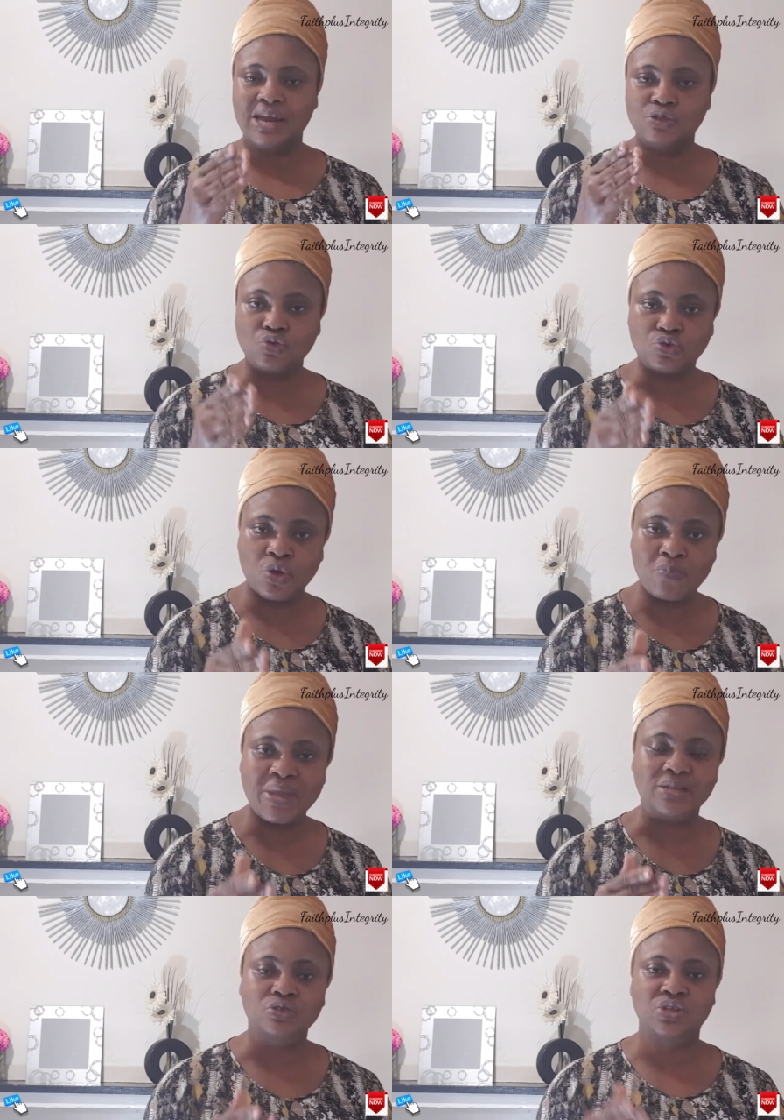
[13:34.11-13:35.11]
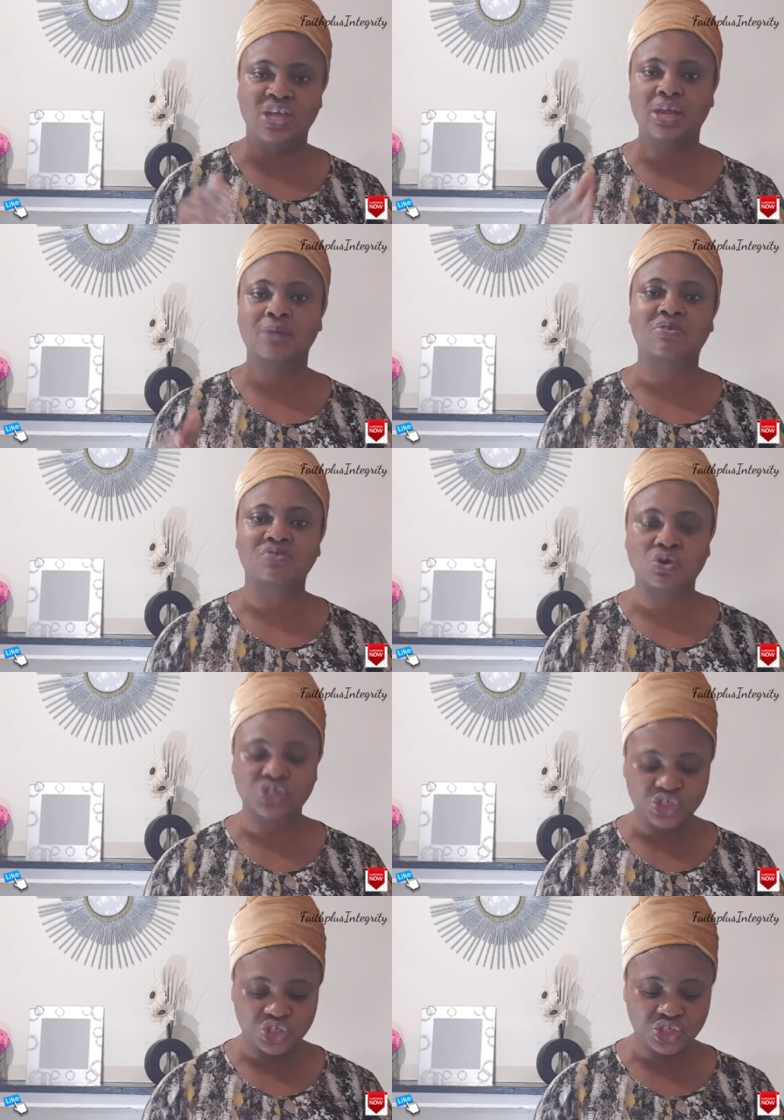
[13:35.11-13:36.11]
and it will draw men to the kingdom of
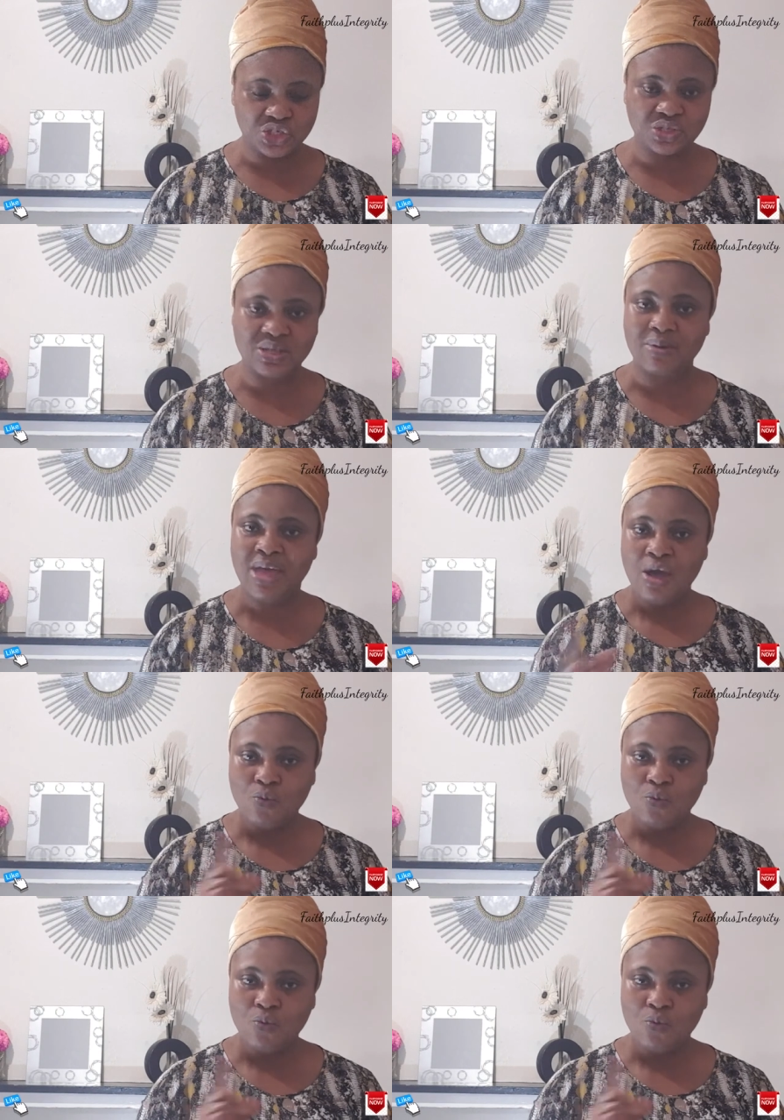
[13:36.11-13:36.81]
God in Jesus' name.